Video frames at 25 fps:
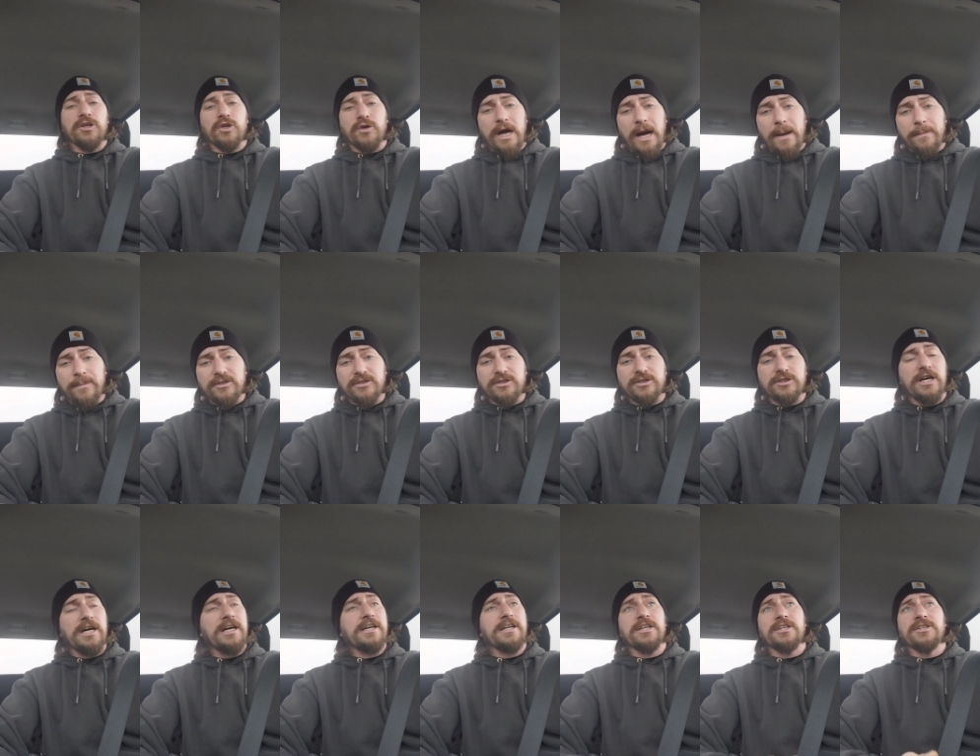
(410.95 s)
Grandpa's
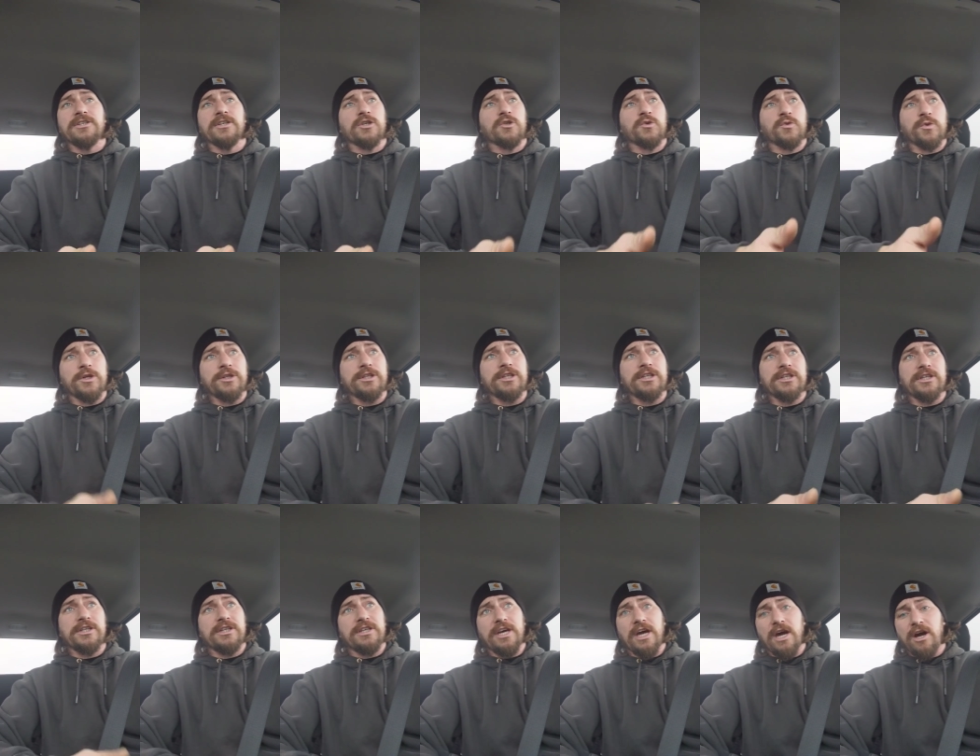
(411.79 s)
truck and he took really
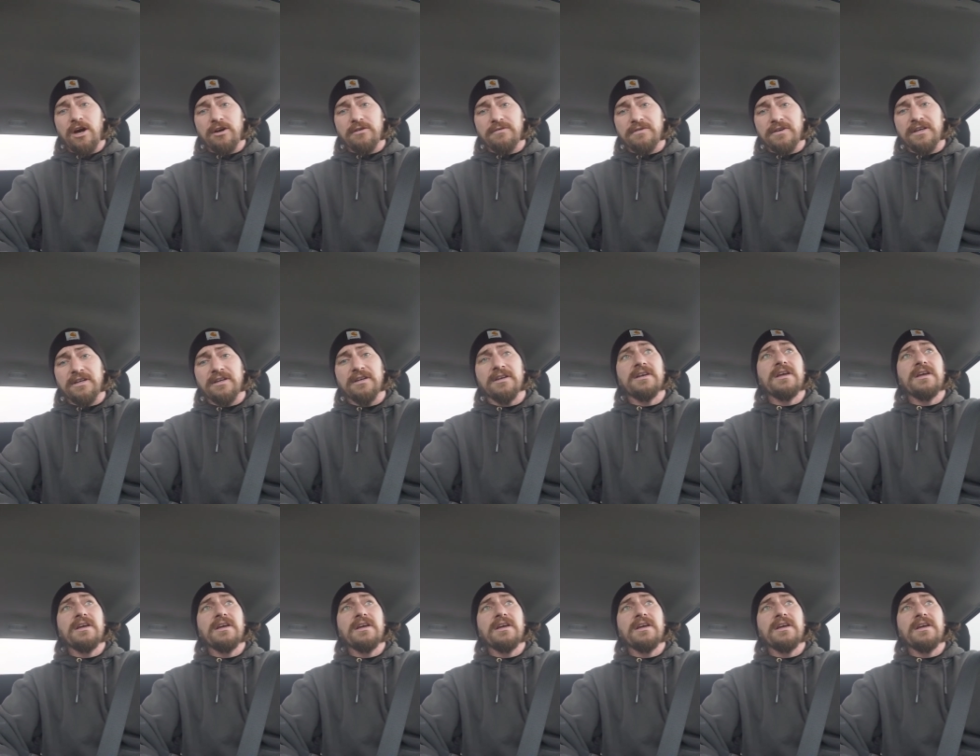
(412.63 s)
good care of it,